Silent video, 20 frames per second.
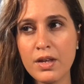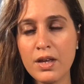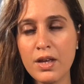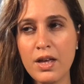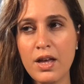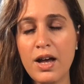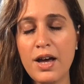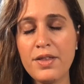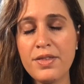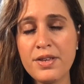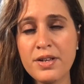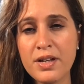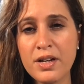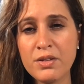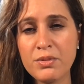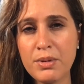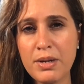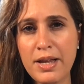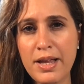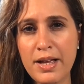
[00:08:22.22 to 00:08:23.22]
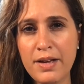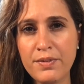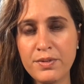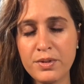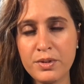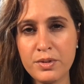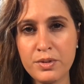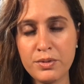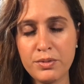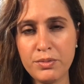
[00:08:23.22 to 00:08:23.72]
I think I'd really have
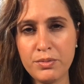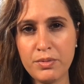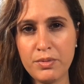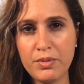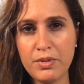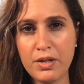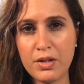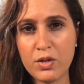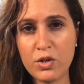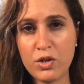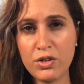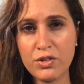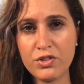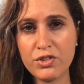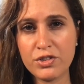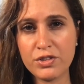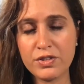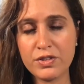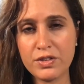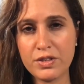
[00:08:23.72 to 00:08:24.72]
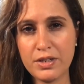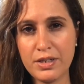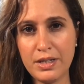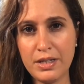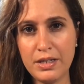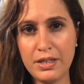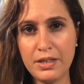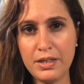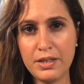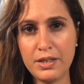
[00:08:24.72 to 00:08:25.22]
to
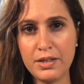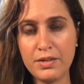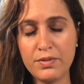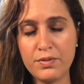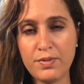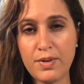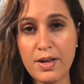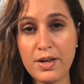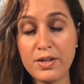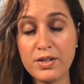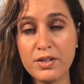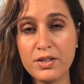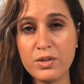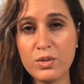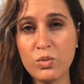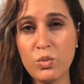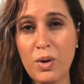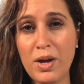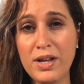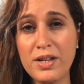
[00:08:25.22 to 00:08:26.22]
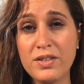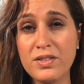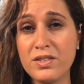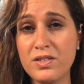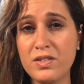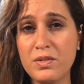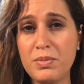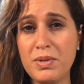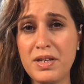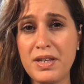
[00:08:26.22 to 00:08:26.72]
consciously find little ways to
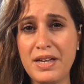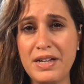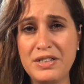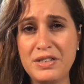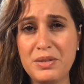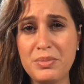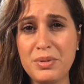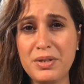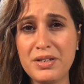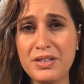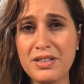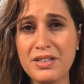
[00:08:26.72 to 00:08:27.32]
speak Arabic.